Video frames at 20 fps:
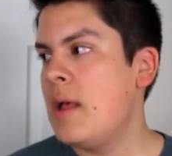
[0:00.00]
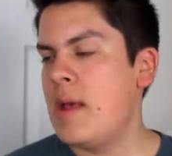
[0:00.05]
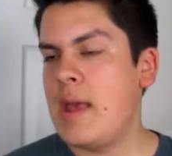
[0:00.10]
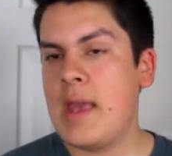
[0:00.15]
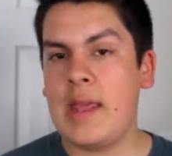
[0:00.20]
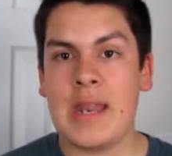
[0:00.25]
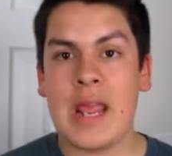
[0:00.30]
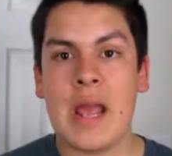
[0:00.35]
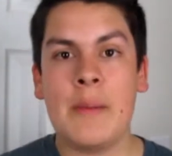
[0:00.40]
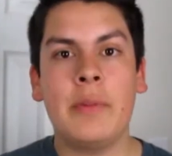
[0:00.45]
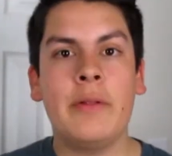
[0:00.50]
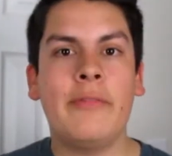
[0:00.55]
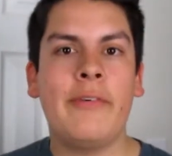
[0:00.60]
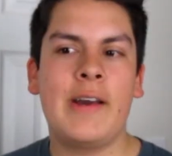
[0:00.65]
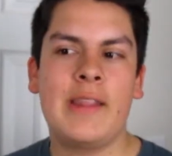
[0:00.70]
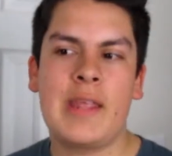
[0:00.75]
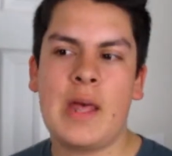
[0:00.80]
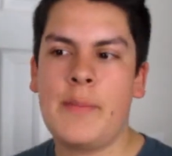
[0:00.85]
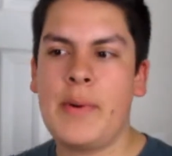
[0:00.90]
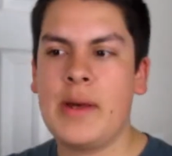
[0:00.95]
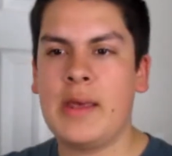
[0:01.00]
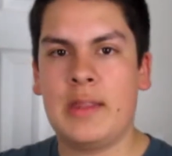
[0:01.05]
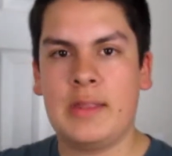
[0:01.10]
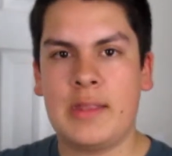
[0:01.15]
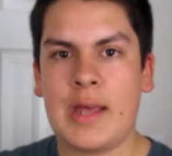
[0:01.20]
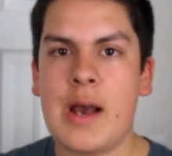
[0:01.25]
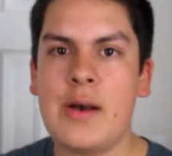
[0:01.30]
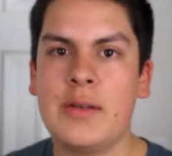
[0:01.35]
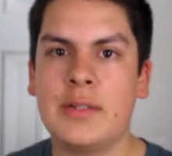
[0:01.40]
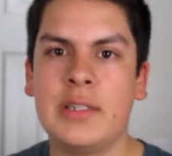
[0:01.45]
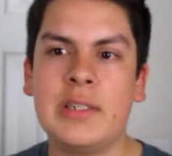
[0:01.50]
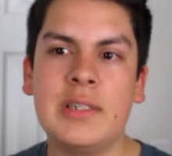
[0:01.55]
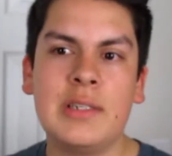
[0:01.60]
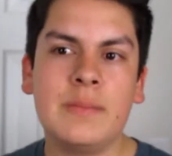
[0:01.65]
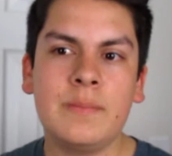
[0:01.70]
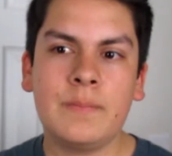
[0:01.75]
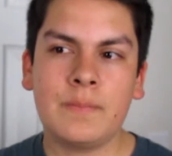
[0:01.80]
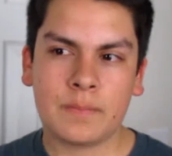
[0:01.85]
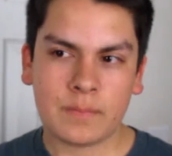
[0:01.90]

and amplify that by 1,000,